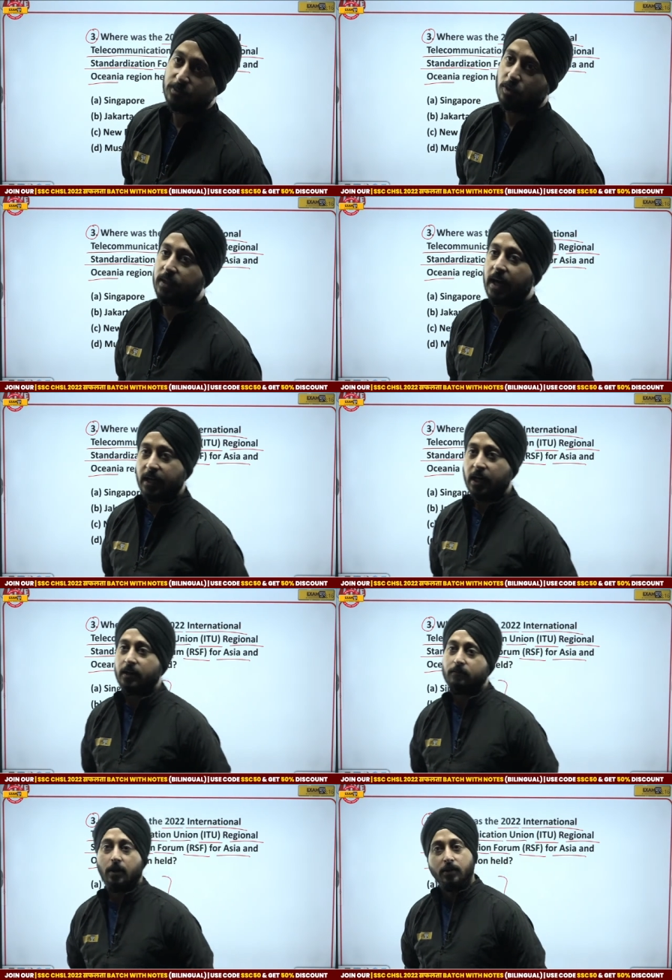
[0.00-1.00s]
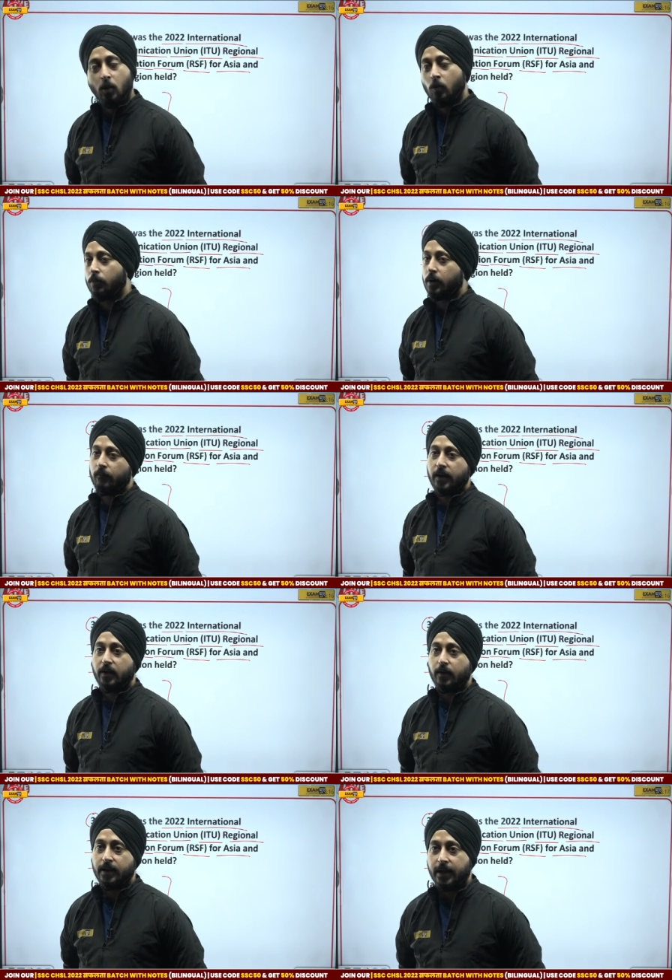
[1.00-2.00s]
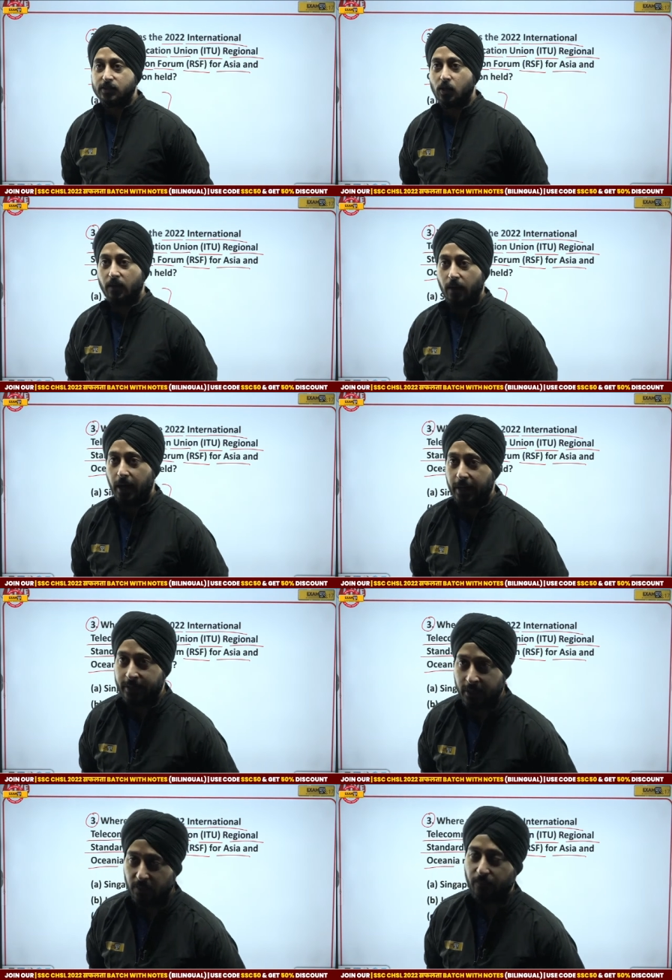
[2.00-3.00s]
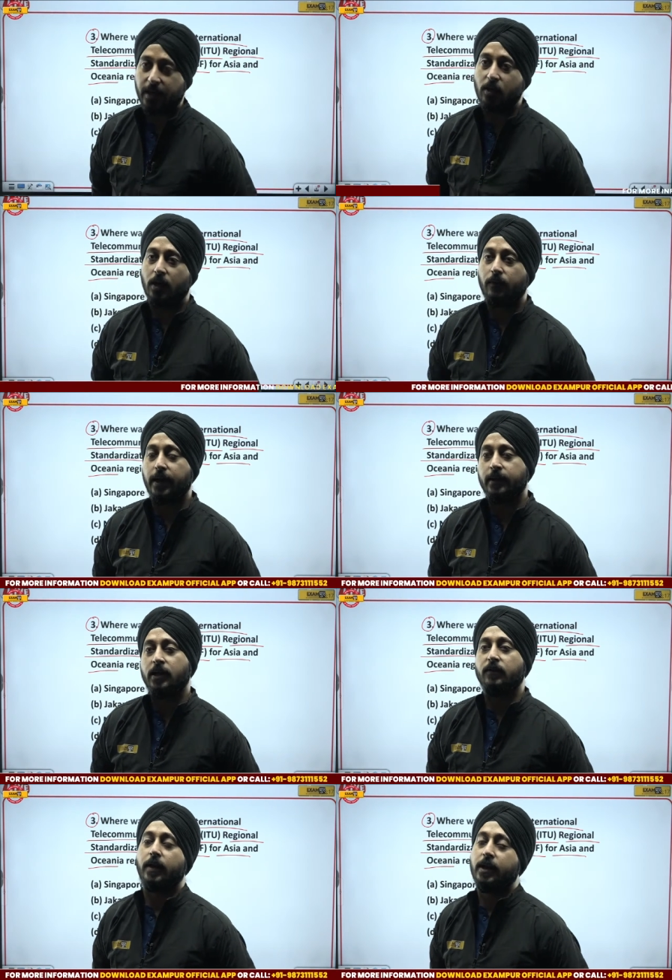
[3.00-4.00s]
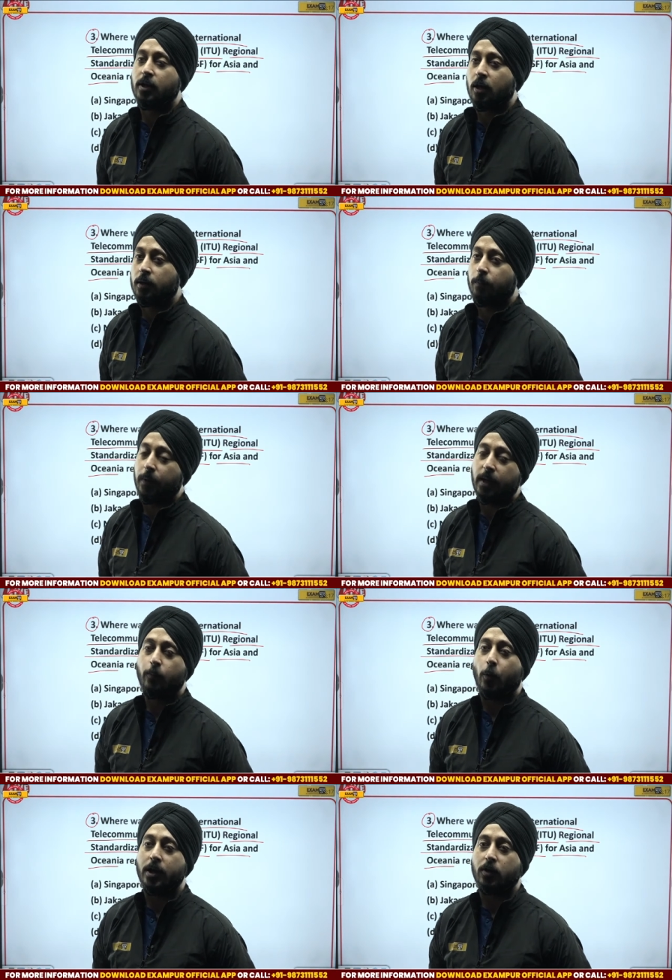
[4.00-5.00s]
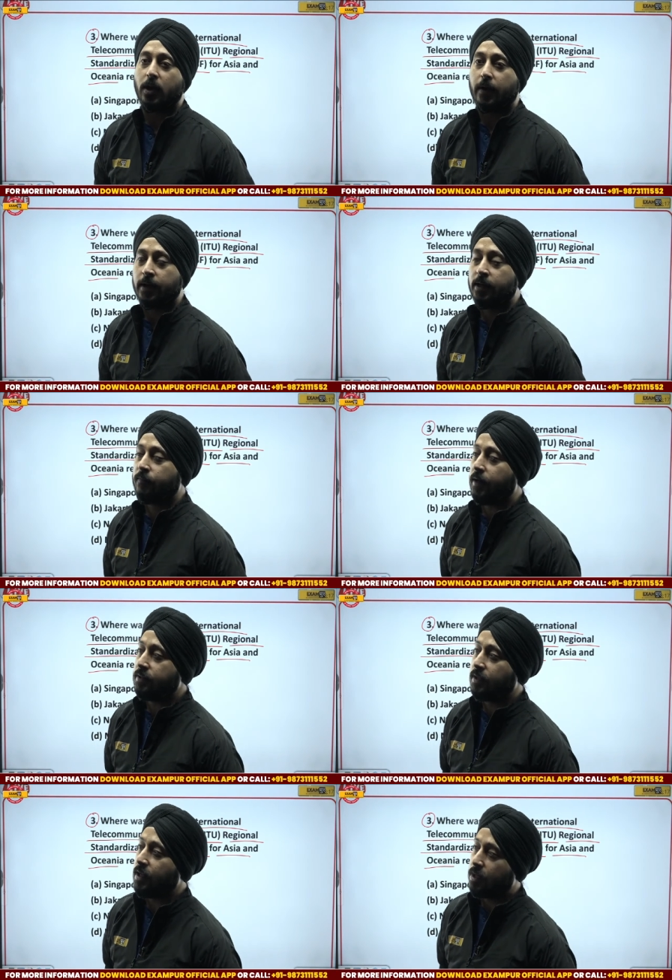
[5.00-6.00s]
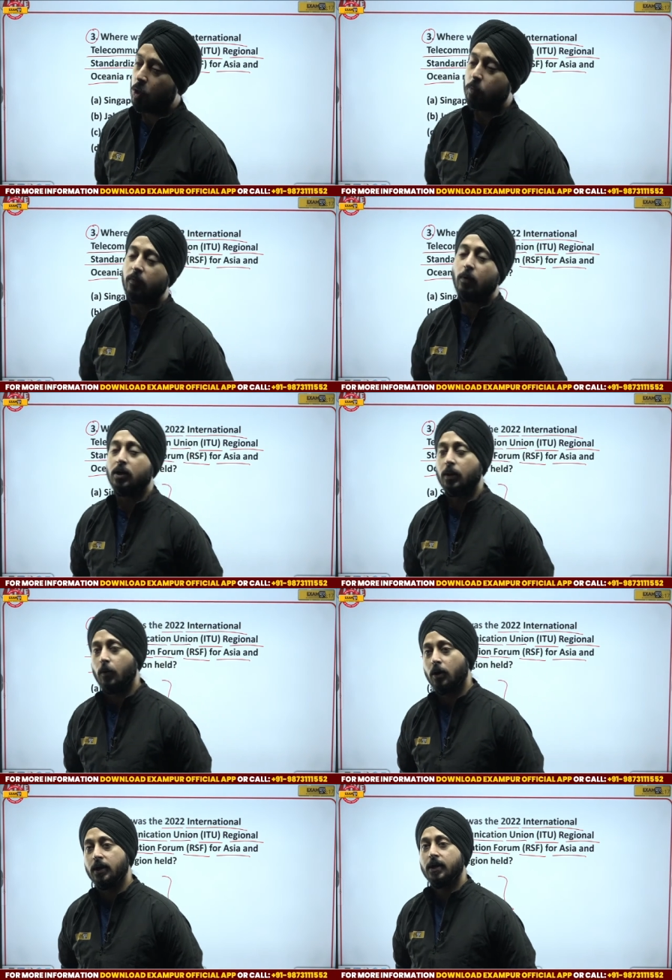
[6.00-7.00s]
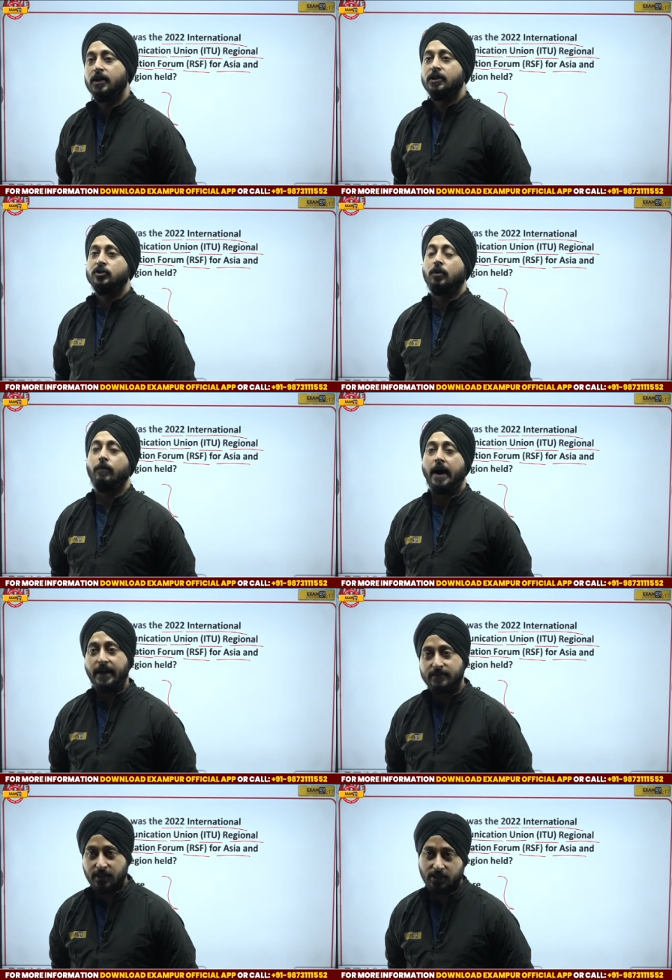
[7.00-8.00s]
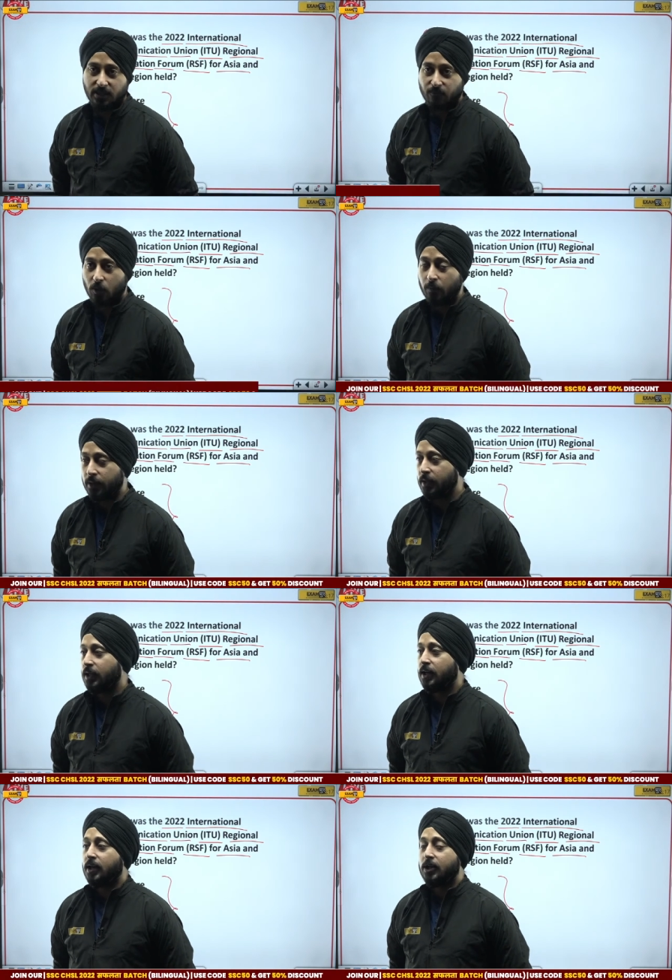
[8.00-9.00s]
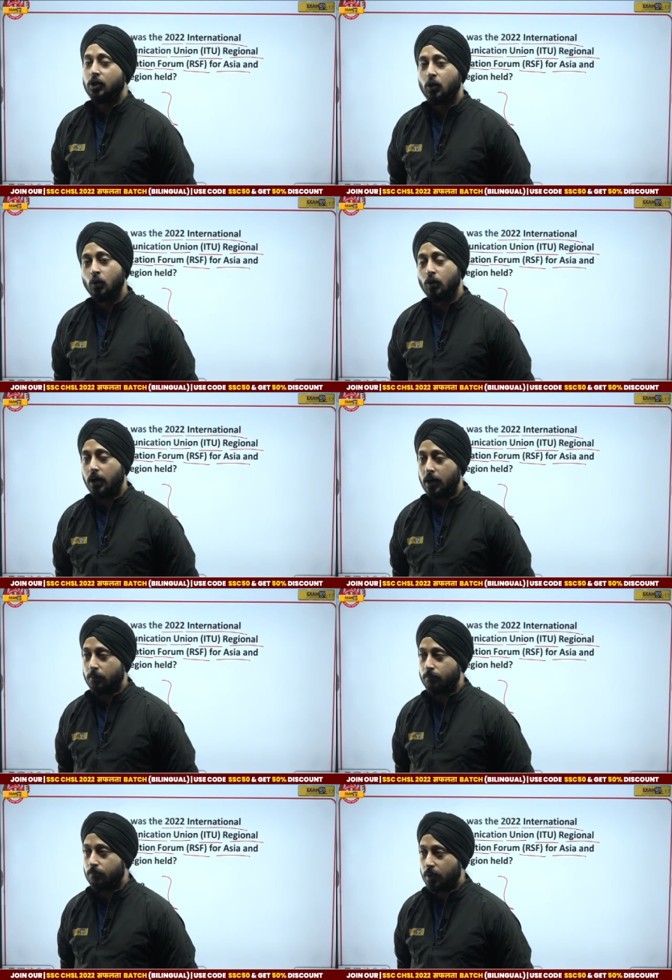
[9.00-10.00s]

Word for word: So Dana, uh, you uh, very very nice. You have identified. You have identified your pain point. You have identified the area to be worked upon. So my suggestion would be you uh,